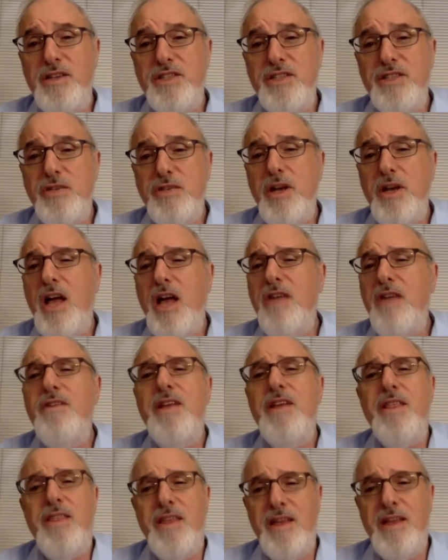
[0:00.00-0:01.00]
She read
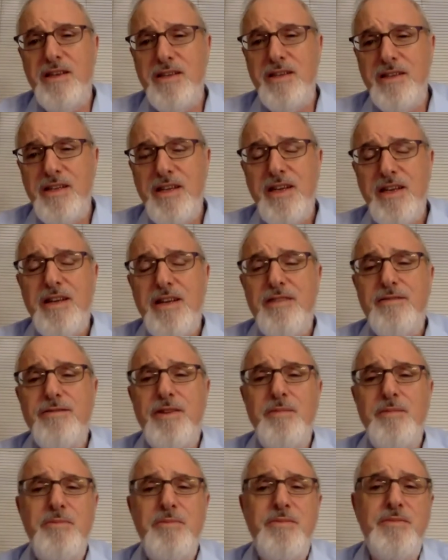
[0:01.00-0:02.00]
everything
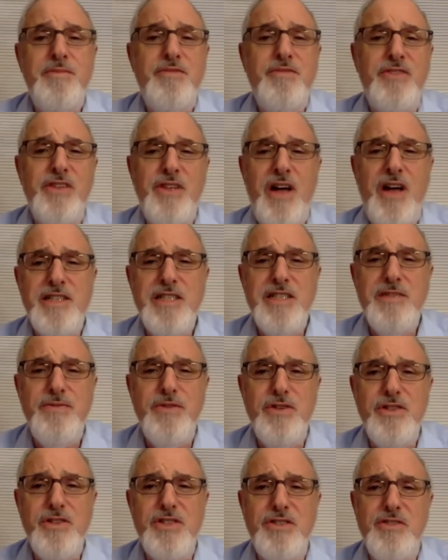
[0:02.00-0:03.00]
from
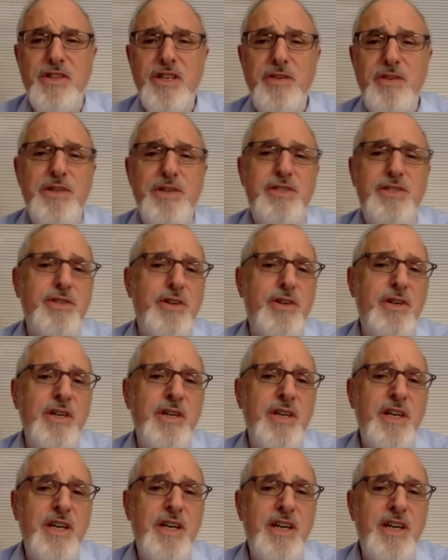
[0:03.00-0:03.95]
philosophers, literature.